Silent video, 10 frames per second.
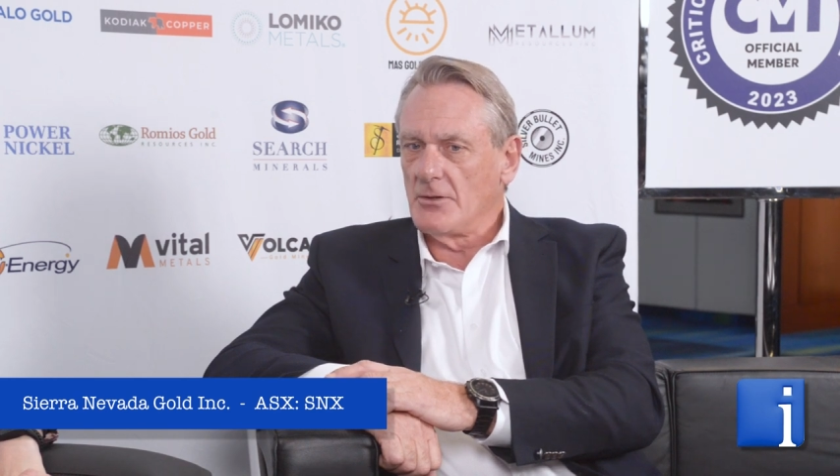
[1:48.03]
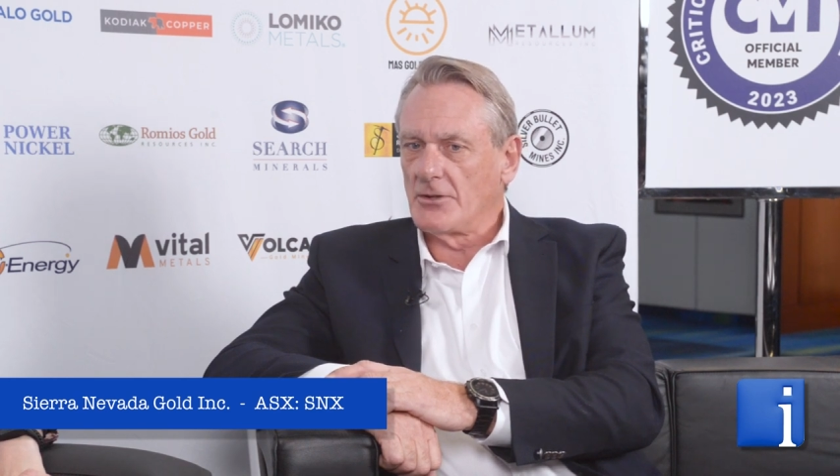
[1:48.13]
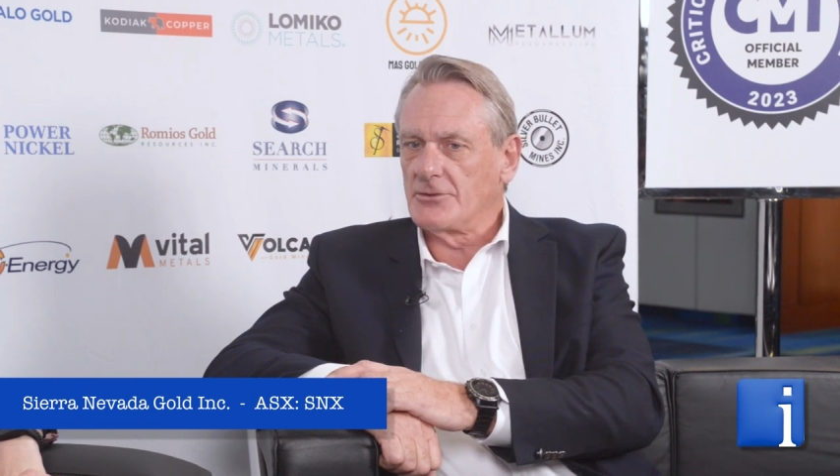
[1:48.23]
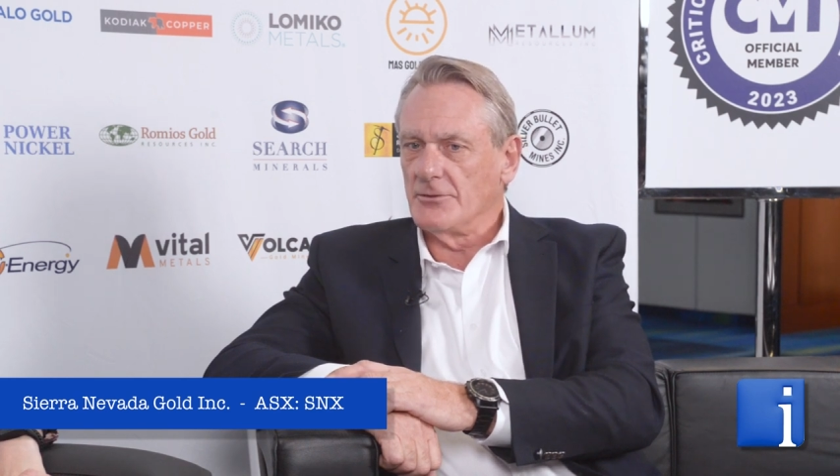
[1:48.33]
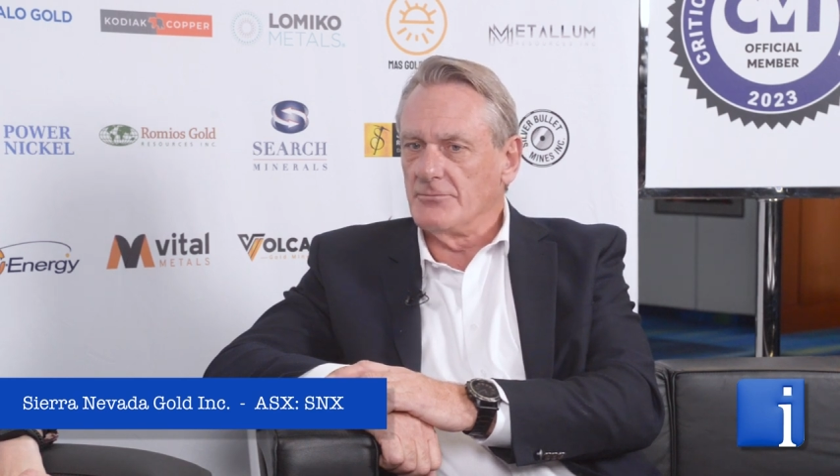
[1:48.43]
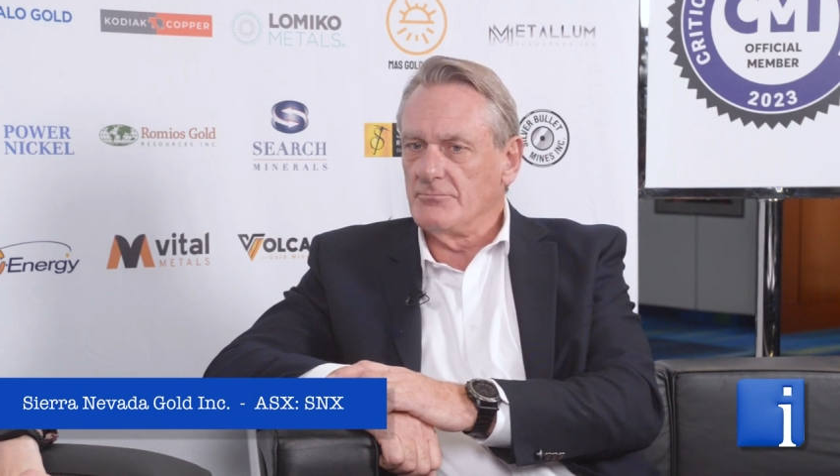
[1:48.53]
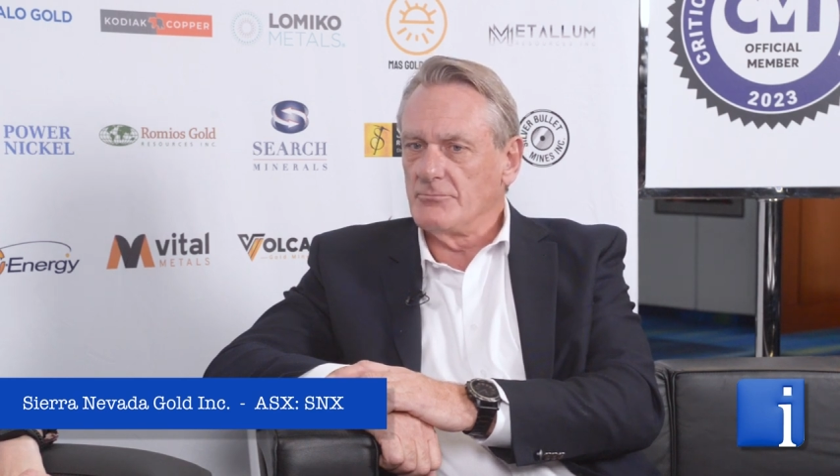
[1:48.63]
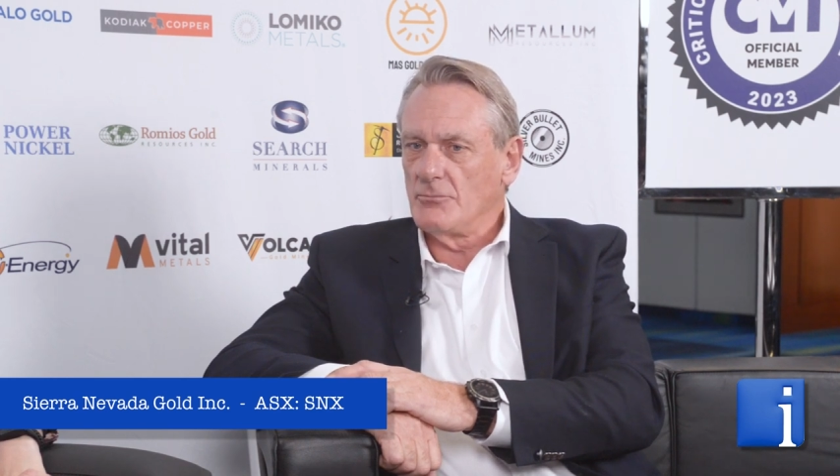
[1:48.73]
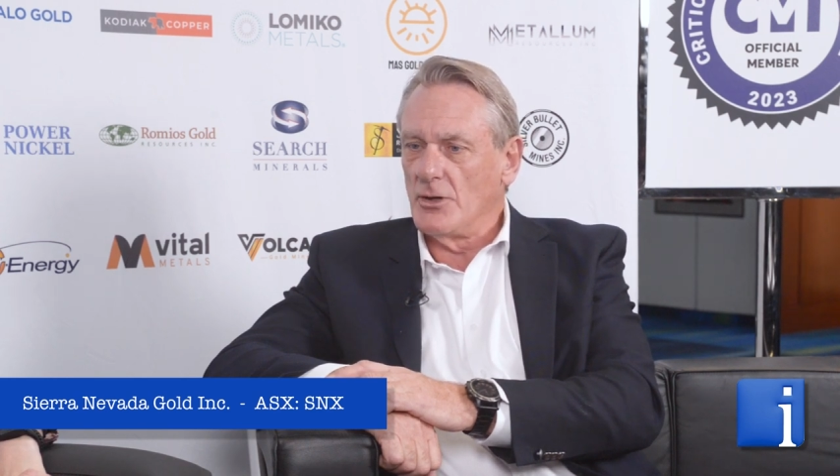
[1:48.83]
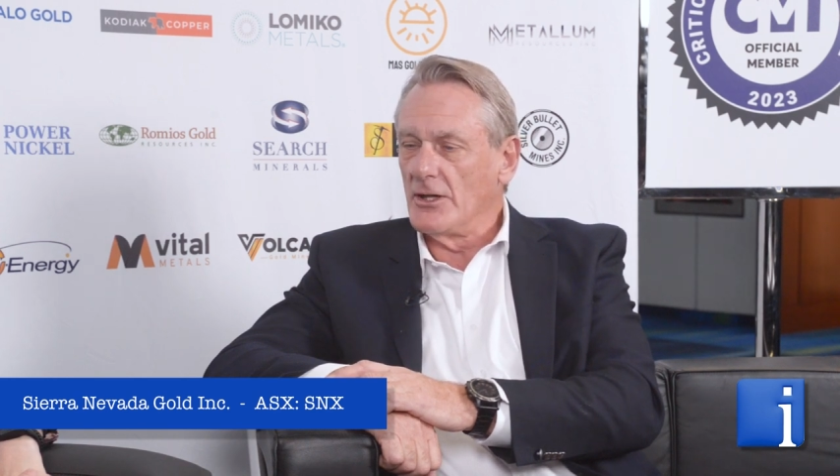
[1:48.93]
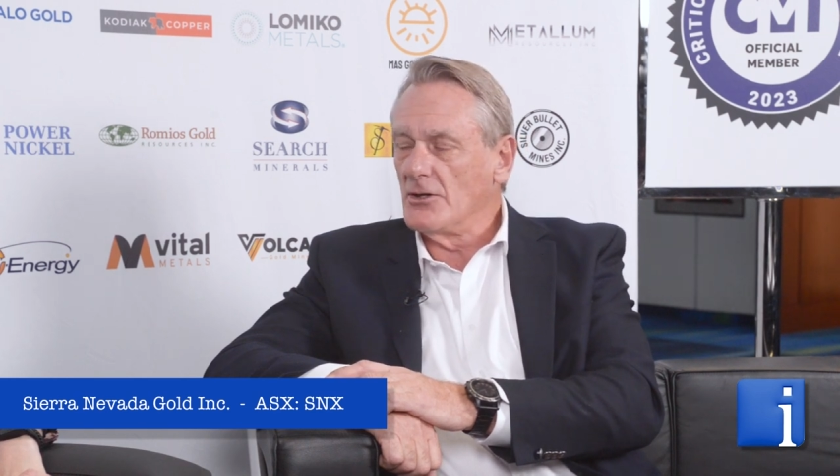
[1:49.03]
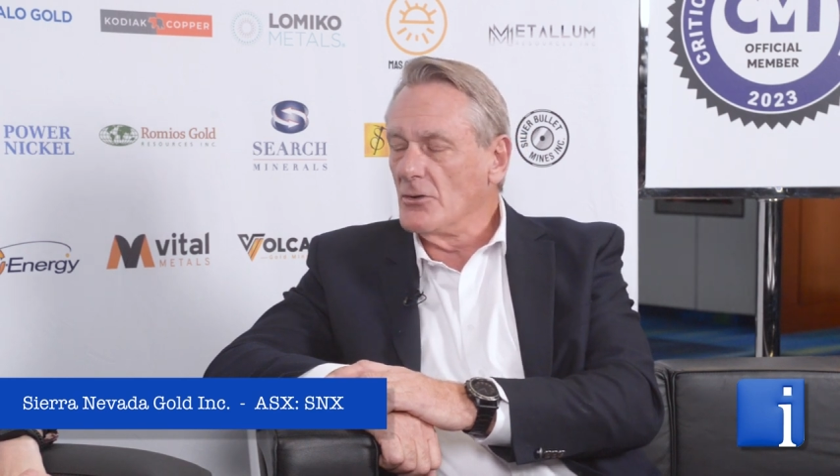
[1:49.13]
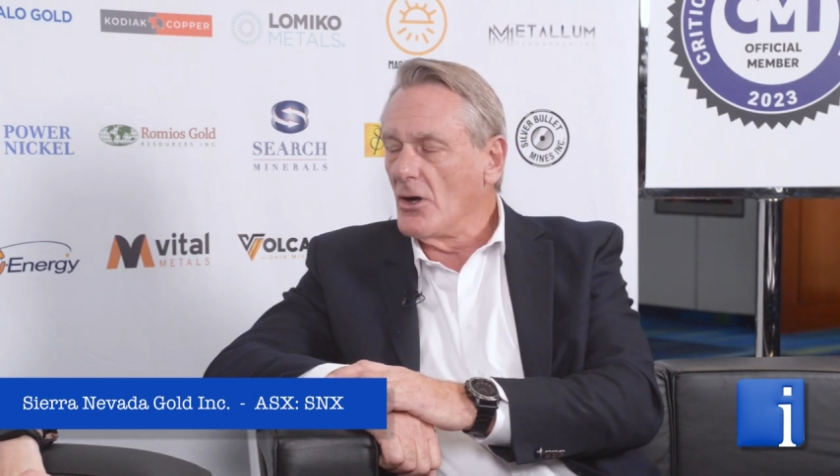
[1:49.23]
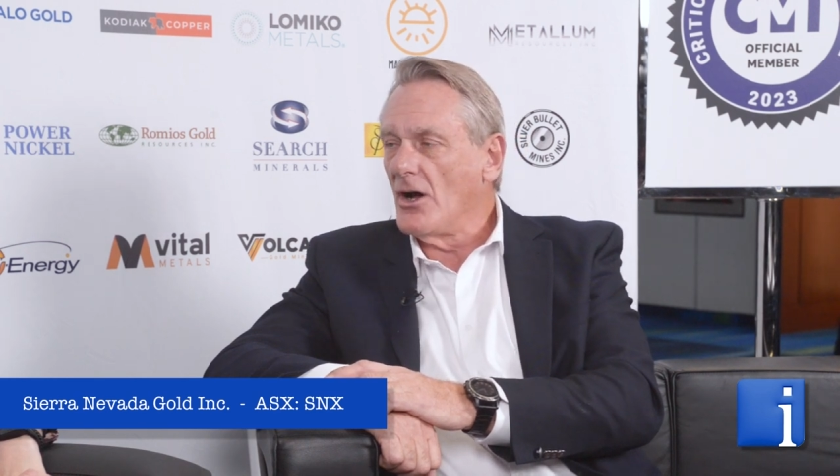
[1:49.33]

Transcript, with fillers: lots of really good